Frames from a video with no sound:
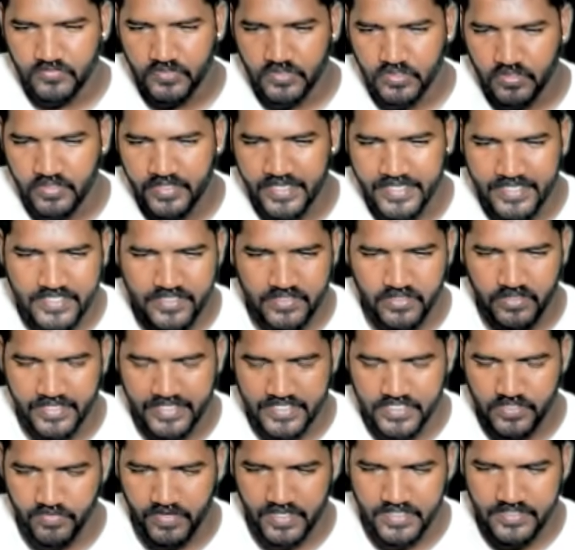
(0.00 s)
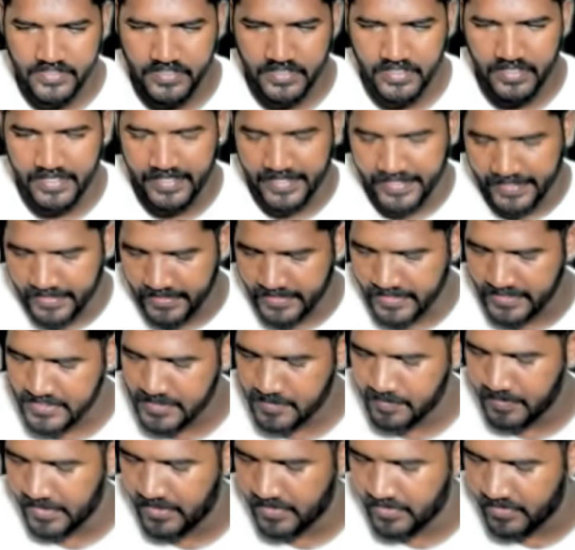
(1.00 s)
Next what, sir? Interest
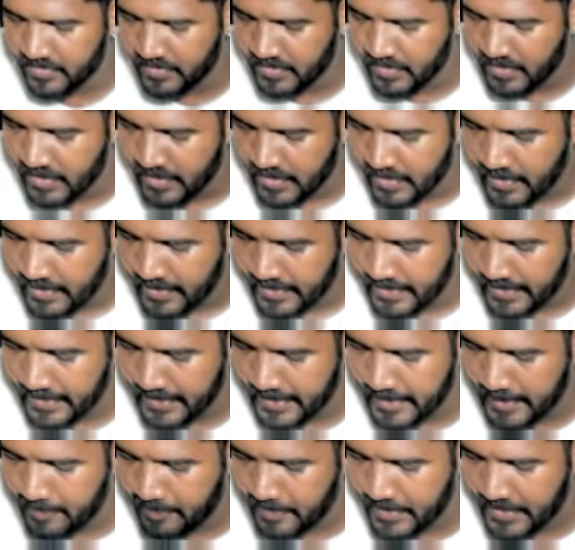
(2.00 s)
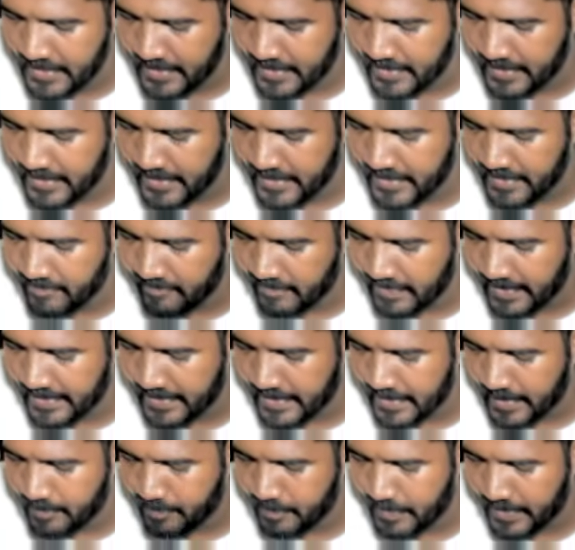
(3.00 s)
burden. EBT
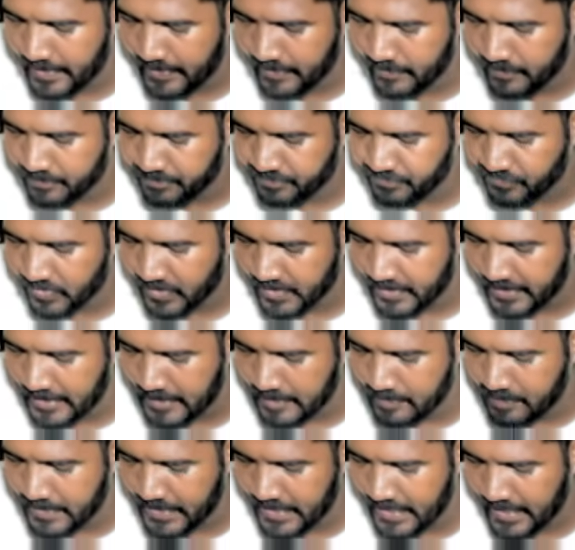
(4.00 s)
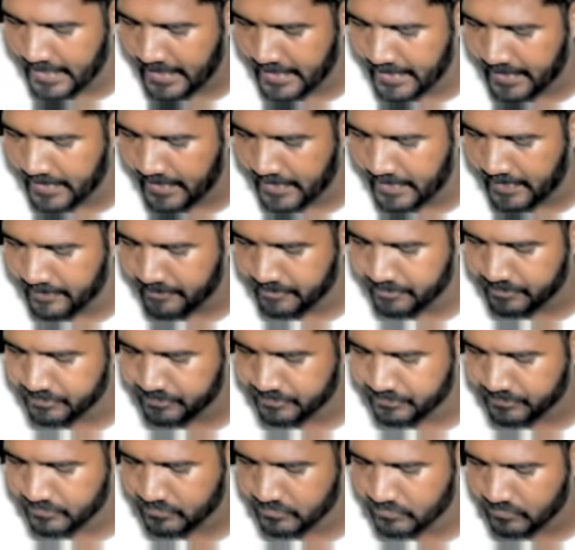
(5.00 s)
divided by EBIT.
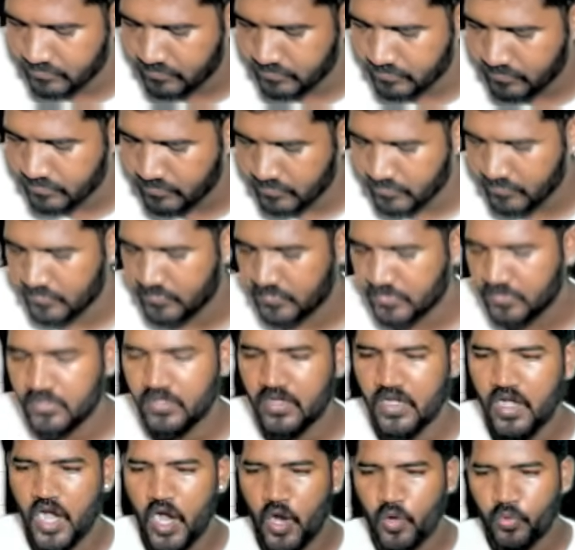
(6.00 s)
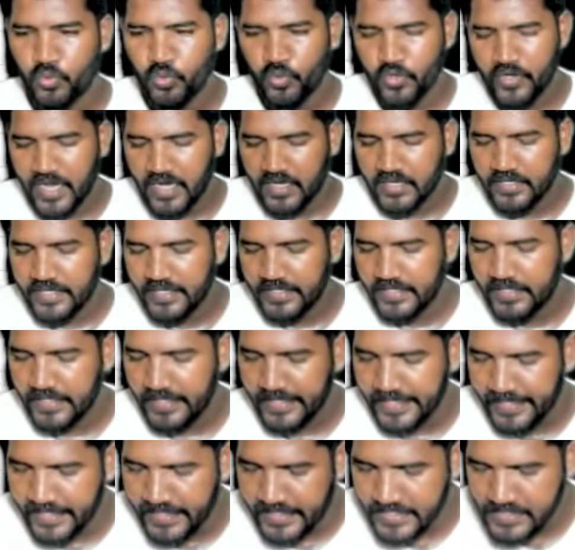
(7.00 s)
How to calculate
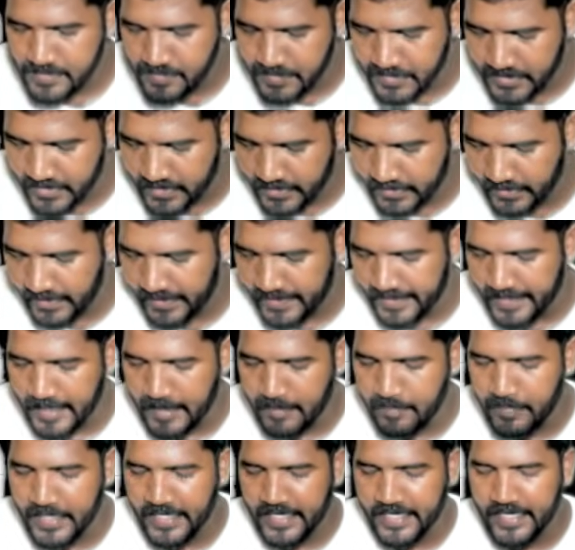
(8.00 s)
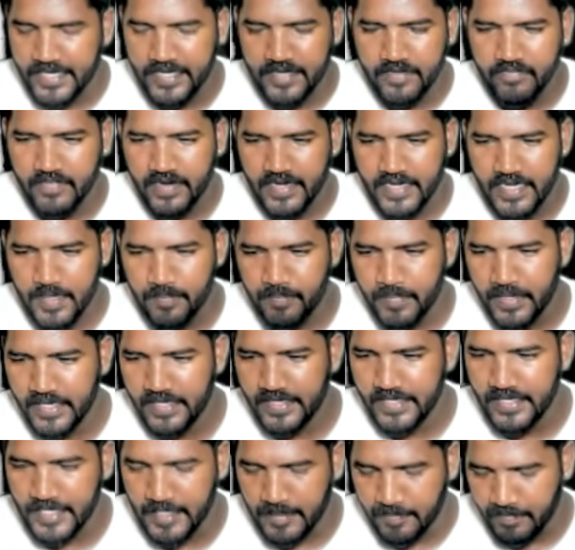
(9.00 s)
interest burden? EBT divided by
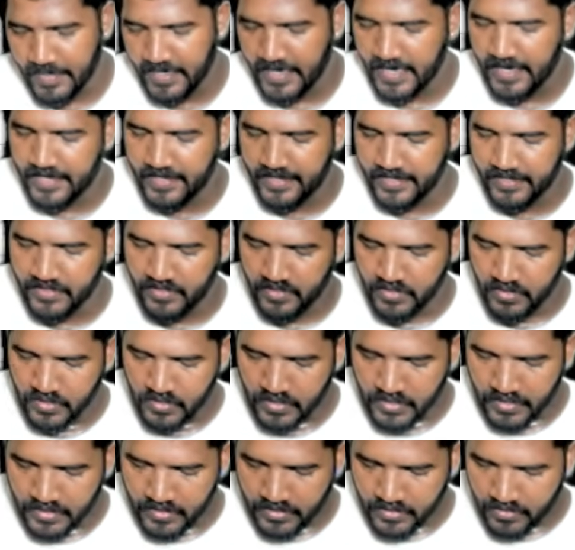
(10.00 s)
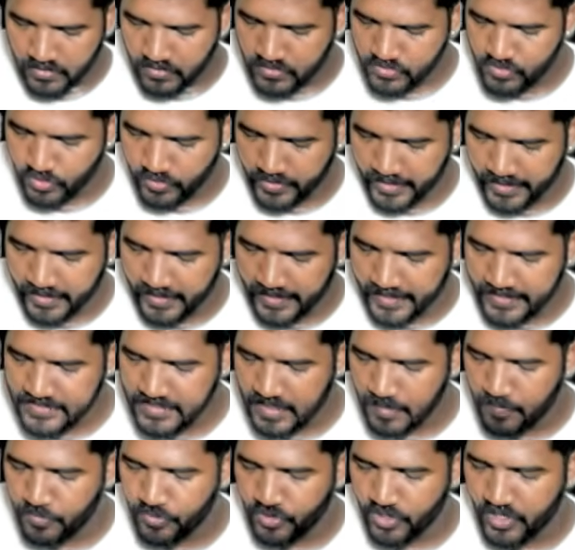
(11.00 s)
EBIT. So take an
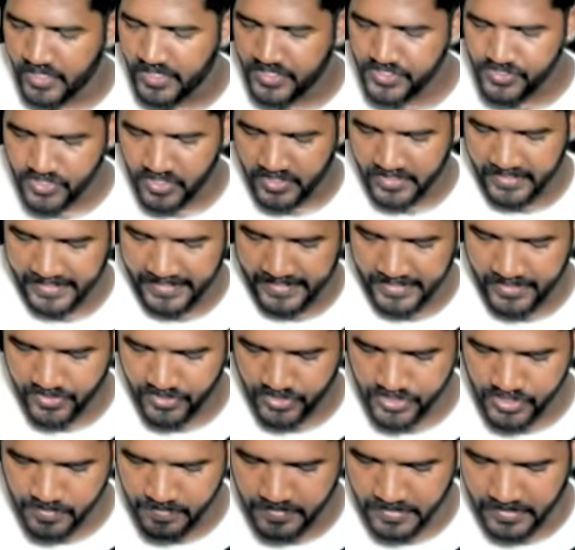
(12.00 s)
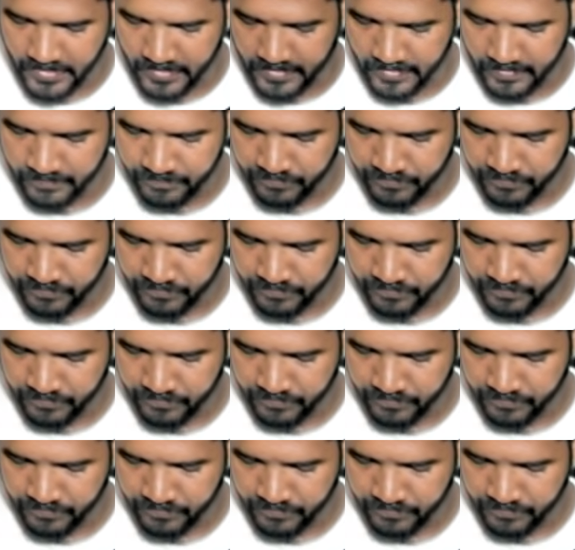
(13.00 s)
example to understand interest burden.